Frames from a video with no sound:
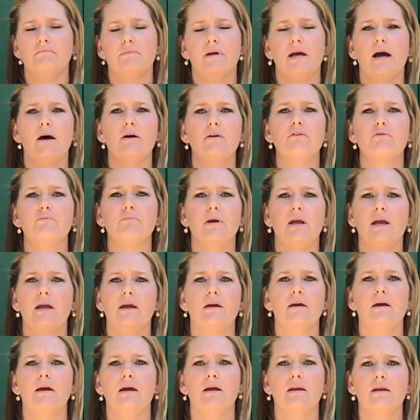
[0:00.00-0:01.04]
out of
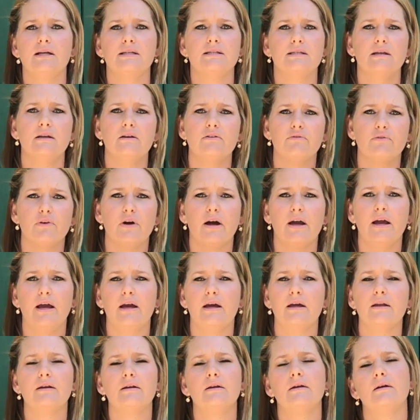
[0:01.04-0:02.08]
me and identify it.